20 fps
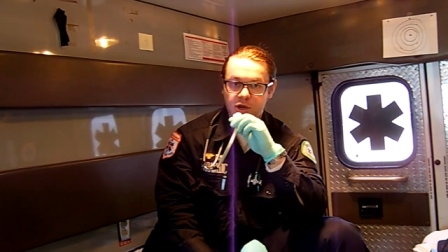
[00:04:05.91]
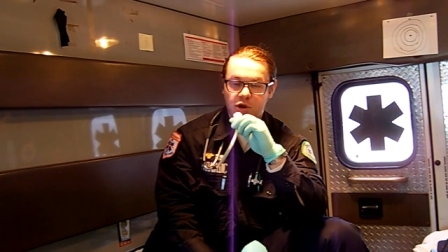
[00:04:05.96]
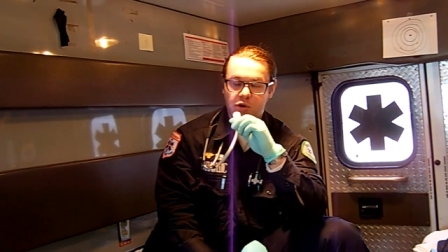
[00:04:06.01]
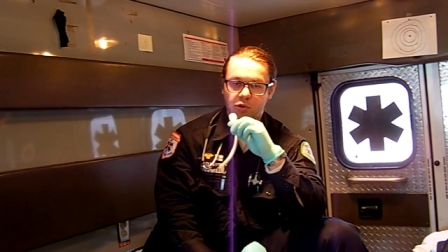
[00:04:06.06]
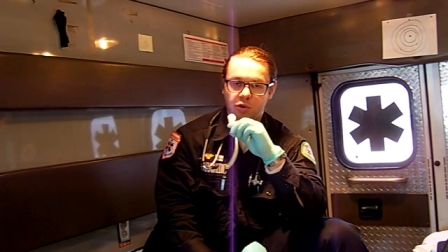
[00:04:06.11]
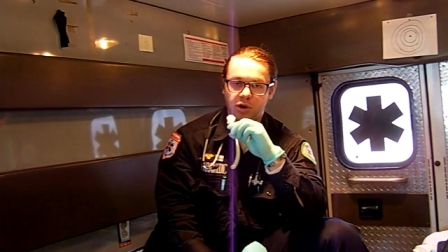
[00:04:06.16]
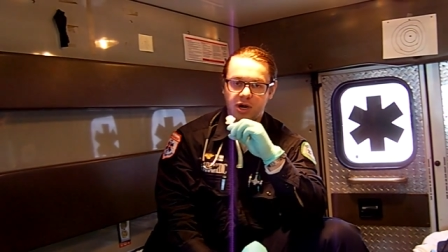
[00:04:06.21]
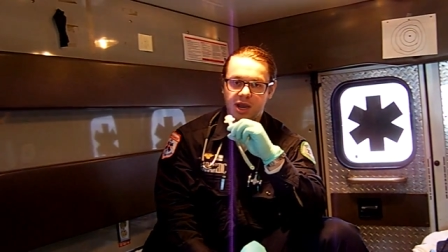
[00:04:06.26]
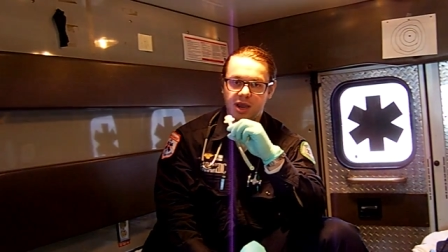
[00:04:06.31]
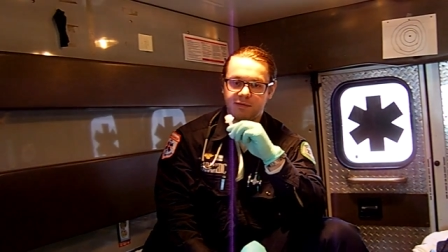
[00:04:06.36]

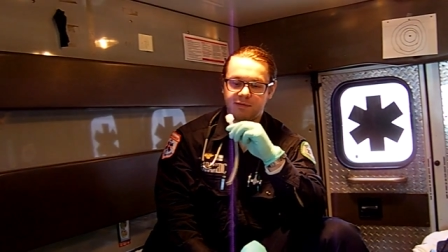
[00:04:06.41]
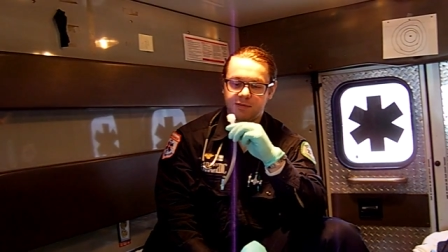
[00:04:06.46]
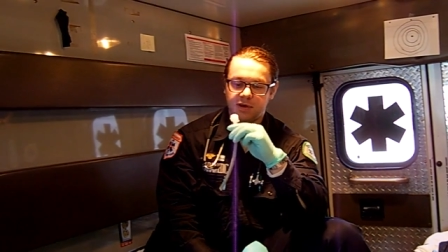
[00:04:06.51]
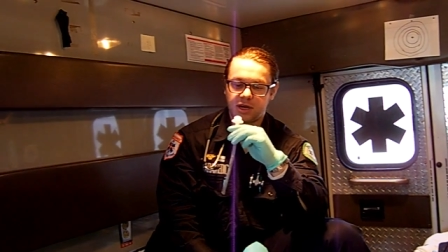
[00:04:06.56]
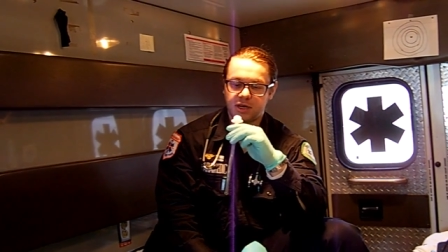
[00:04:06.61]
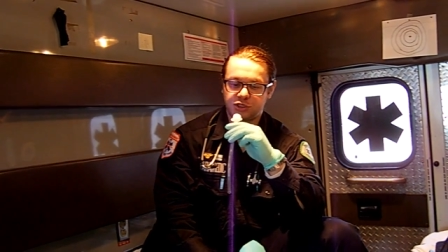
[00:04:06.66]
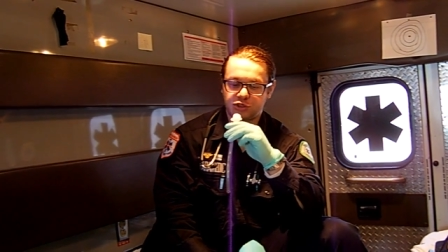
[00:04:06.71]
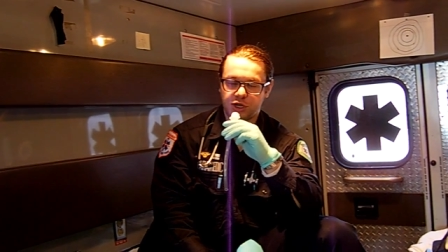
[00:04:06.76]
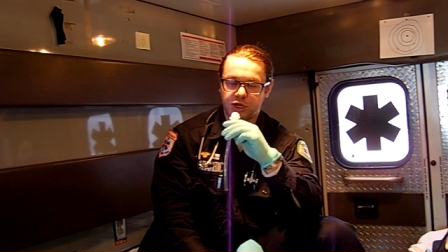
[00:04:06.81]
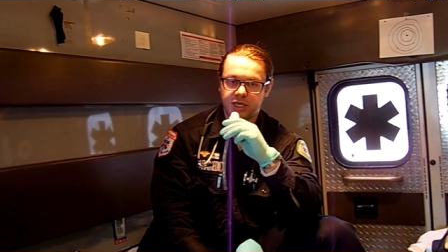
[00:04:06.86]
or I have
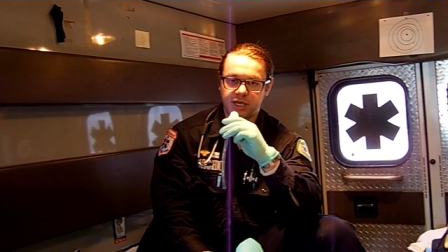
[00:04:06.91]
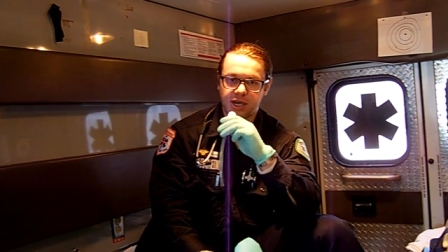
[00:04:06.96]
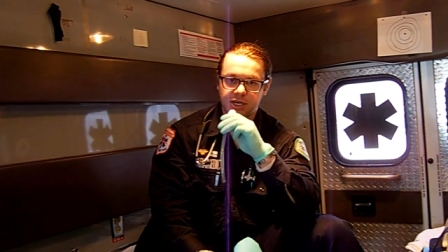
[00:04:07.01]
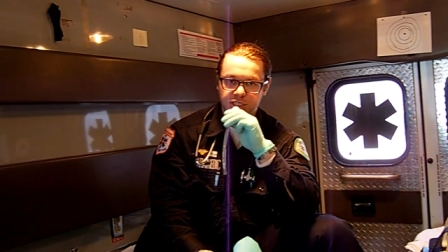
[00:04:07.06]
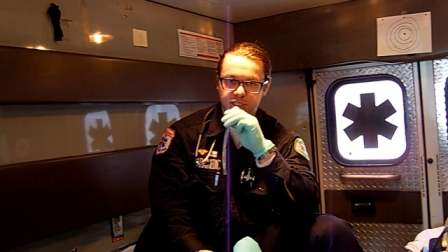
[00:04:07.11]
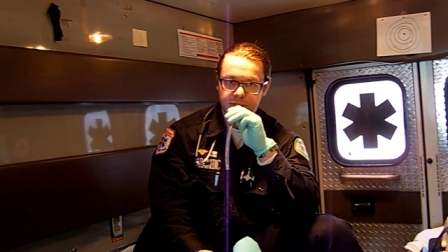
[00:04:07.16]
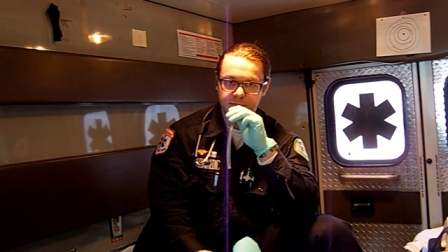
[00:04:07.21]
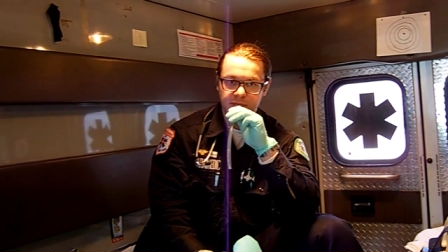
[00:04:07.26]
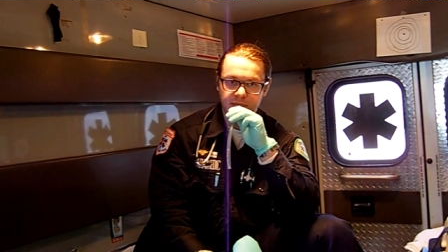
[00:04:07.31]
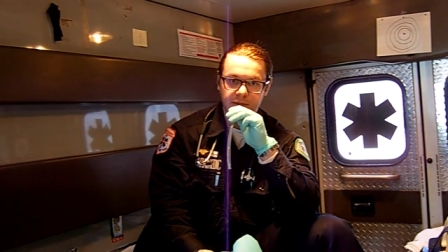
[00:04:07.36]
a
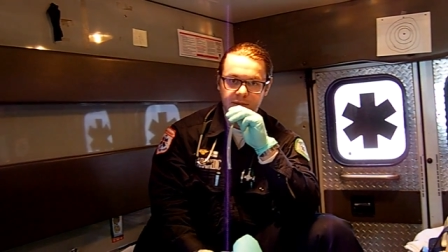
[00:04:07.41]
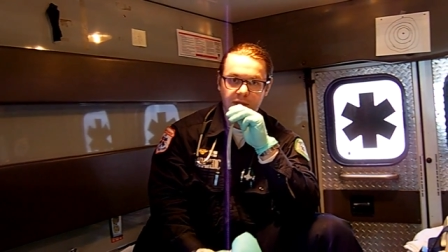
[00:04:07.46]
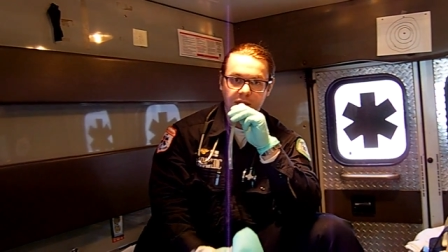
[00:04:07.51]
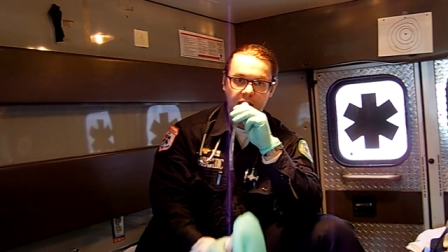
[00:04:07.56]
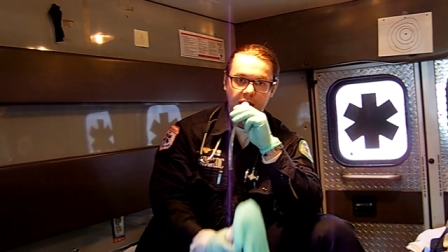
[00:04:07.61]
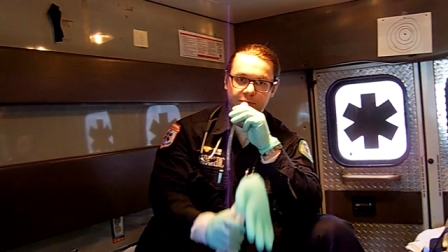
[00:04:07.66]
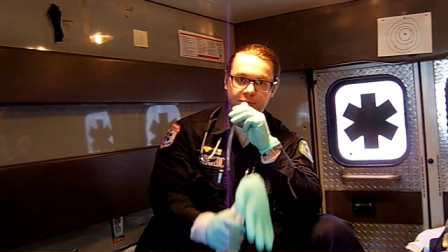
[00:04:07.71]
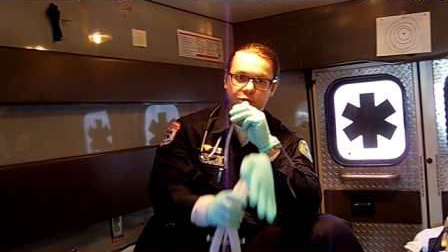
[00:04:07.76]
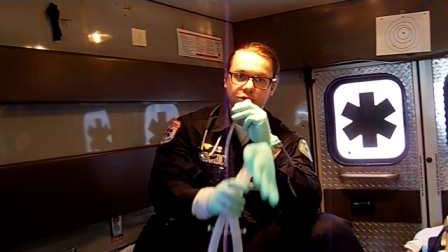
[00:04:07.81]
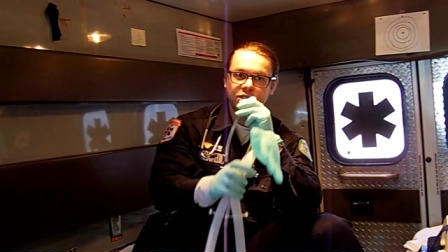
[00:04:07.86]
tracheostomy,
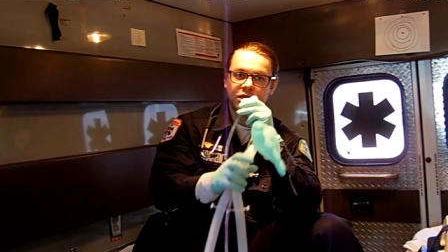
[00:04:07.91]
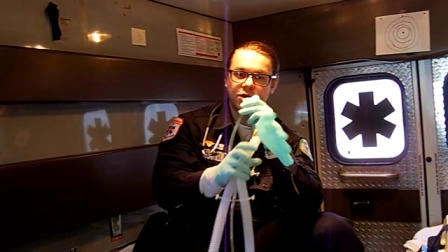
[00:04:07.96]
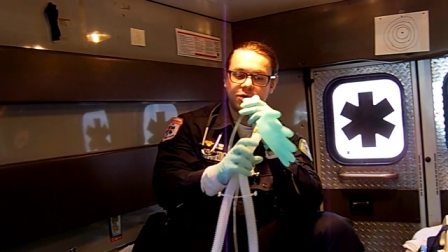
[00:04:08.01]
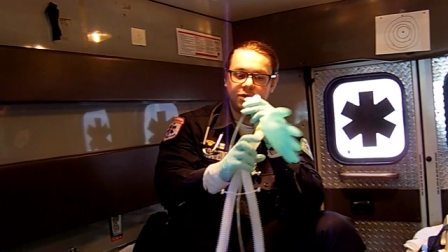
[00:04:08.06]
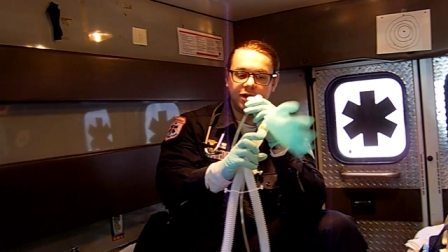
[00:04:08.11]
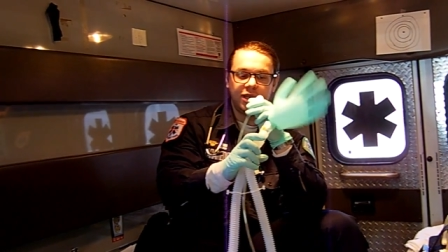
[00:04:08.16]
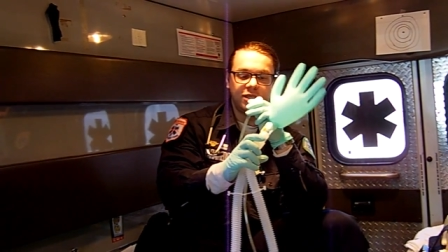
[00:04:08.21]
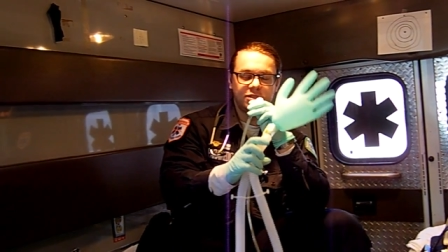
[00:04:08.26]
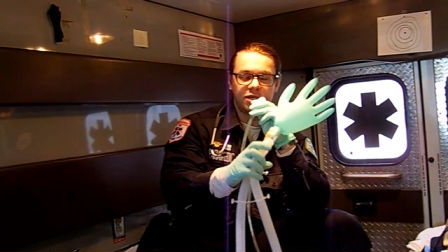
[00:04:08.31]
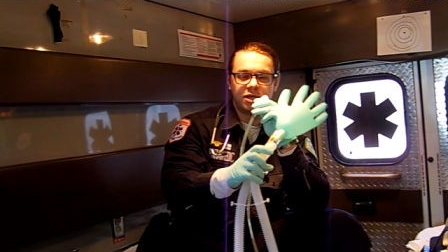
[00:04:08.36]
I'm going to
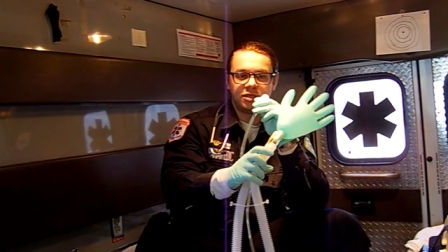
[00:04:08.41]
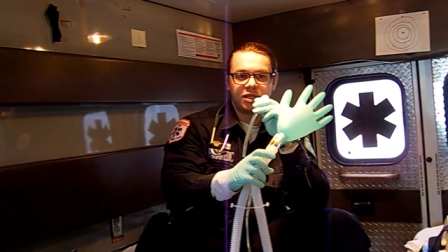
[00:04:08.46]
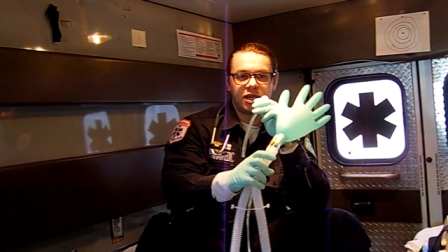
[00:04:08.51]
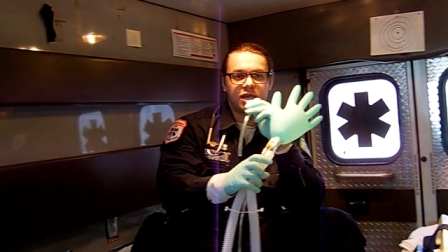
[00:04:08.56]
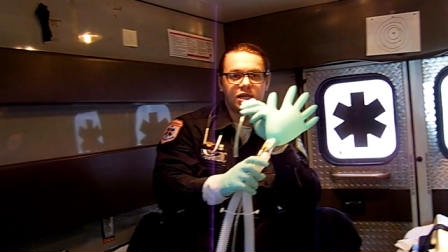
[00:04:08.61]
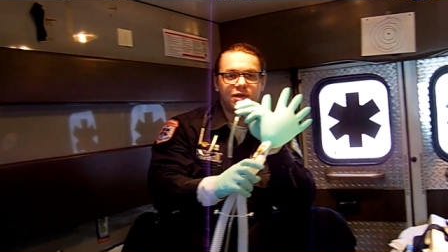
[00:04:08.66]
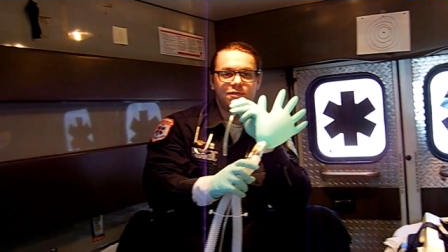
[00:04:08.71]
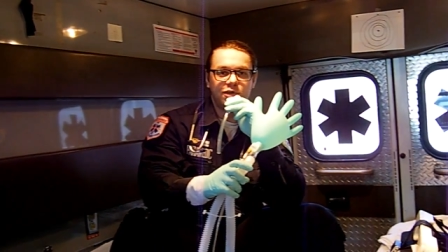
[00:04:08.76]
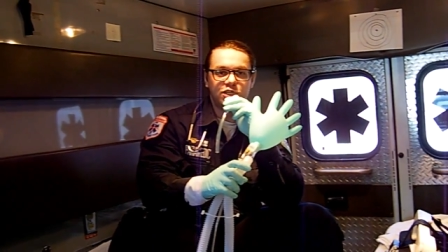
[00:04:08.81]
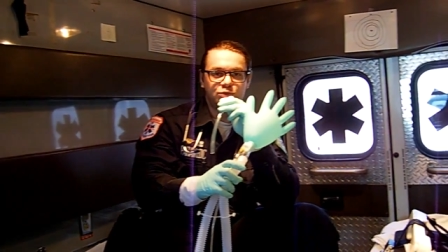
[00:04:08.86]
create a
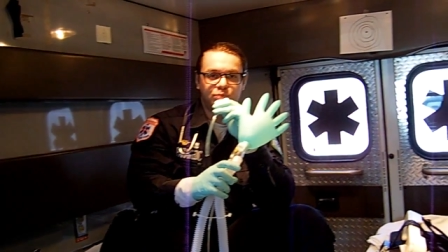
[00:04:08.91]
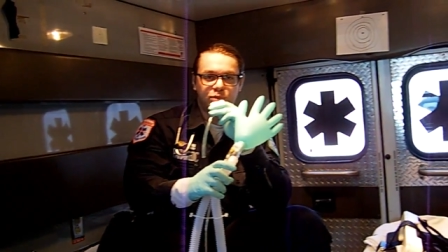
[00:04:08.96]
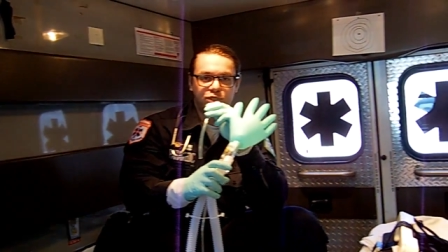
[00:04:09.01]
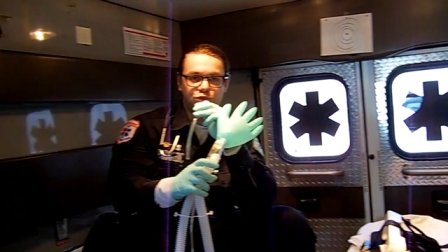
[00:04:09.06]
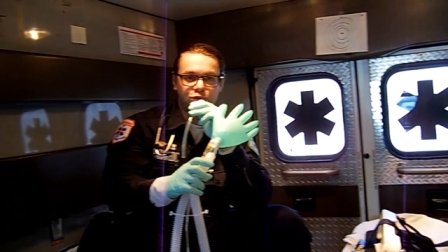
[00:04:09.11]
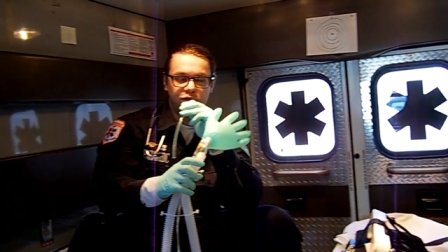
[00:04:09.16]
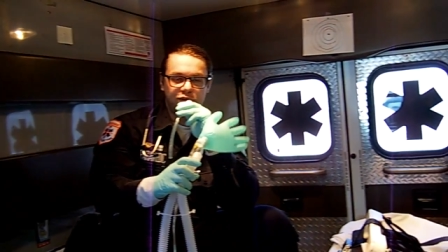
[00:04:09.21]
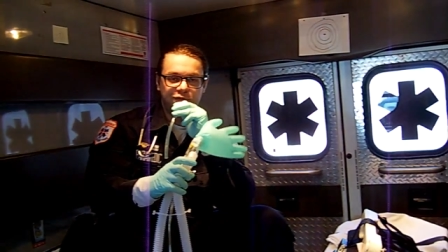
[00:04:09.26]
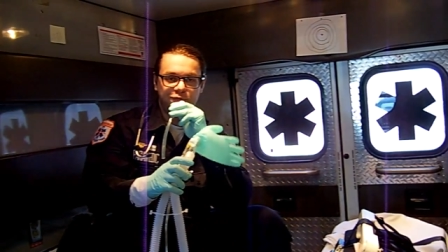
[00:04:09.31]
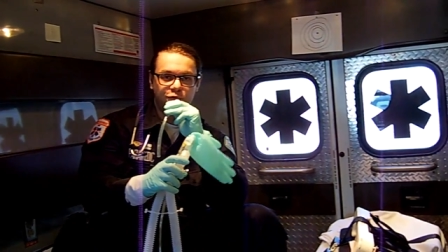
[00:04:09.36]
negative
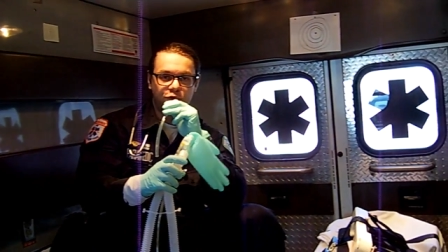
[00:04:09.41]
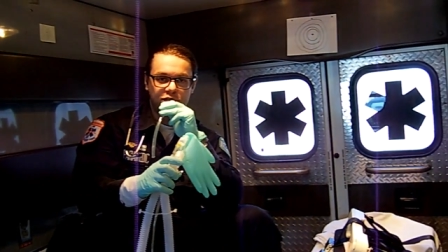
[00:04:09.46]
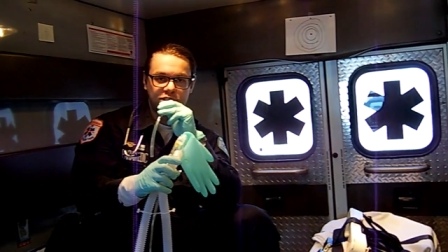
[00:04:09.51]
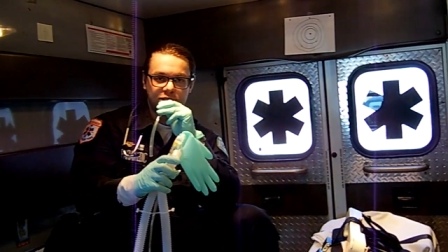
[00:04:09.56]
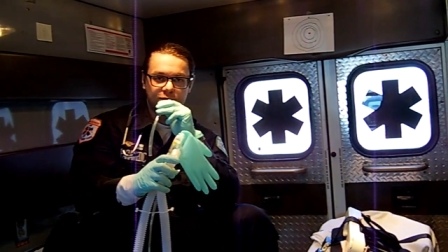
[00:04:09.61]
inspiratory force.